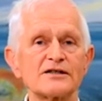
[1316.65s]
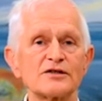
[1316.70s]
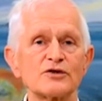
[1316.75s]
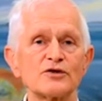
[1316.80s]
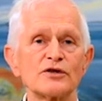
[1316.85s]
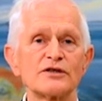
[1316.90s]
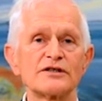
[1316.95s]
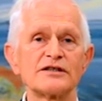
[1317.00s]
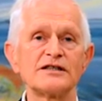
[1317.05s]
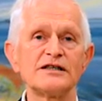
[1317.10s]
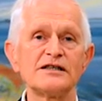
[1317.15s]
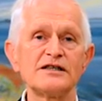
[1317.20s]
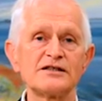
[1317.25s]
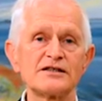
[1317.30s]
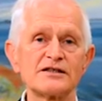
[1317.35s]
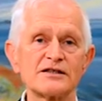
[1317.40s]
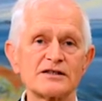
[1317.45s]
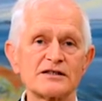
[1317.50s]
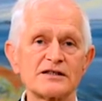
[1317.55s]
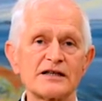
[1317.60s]
that
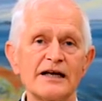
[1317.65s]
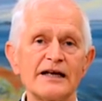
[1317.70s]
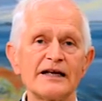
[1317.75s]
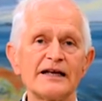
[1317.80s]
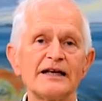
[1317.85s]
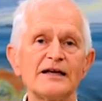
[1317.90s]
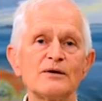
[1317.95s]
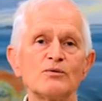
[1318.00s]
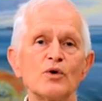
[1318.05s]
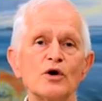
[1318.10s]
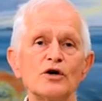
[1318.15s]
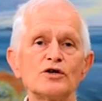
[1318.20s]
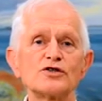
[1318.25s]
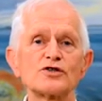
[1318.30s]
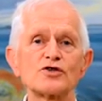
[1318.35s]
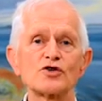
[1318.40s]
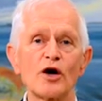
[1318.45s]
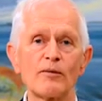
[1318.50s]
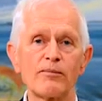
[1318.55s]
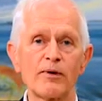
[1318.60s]
Jesus, he was
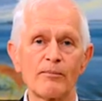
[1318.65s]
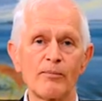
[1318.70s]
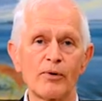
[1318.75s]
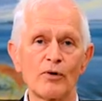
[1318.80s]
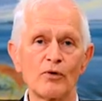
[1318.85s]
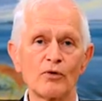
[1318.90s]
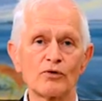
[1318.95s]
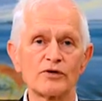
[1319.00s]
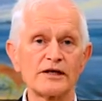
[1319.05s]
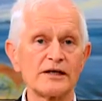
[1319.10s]
double-poled.